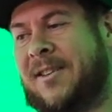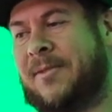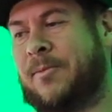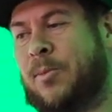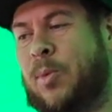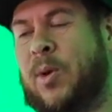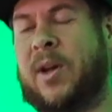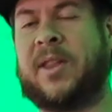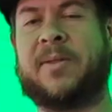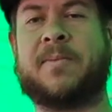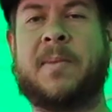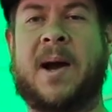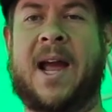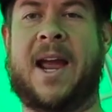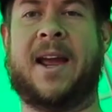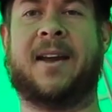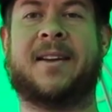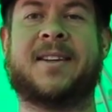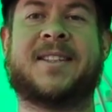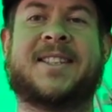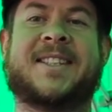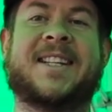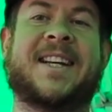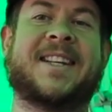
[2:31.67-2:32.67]
With my
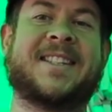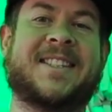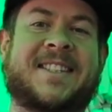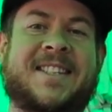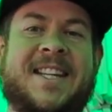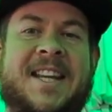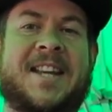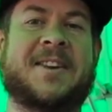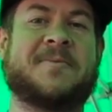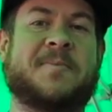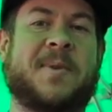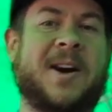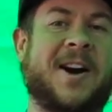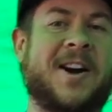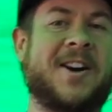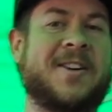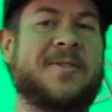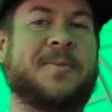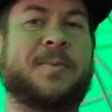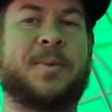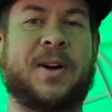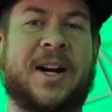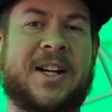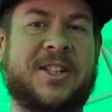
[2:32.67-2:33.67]
16 bar
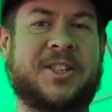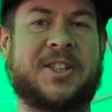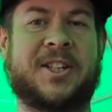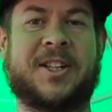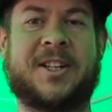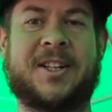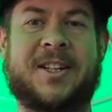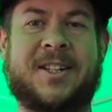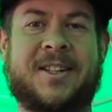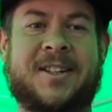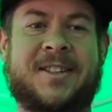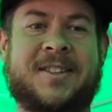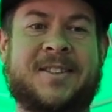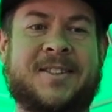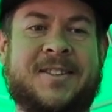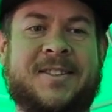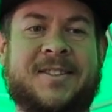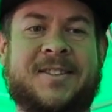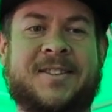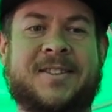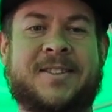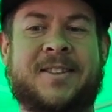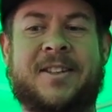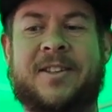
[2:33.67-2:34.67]
of pressure
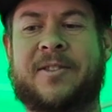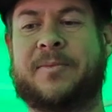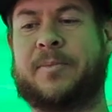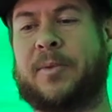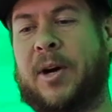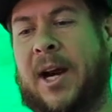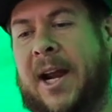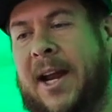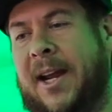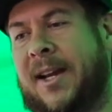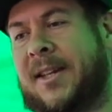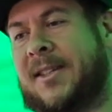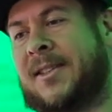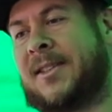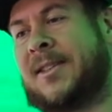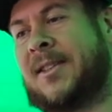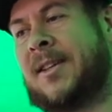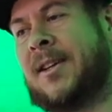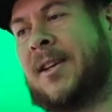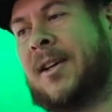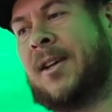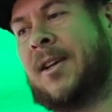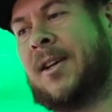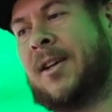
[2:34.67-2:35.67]
of brakes,
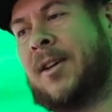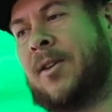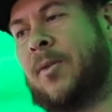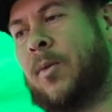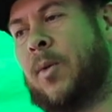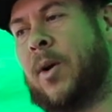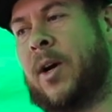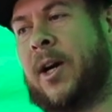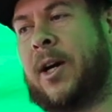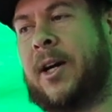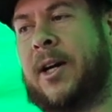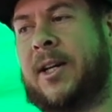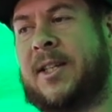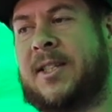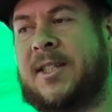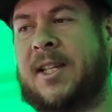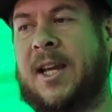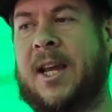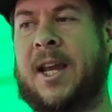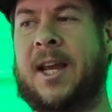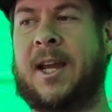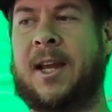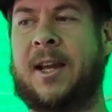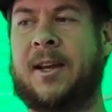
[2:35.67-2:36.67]
we're
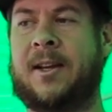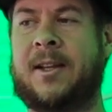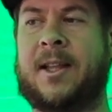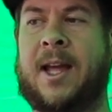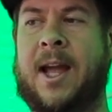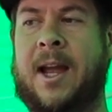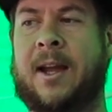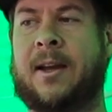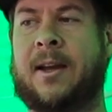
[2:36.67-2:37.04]
seeing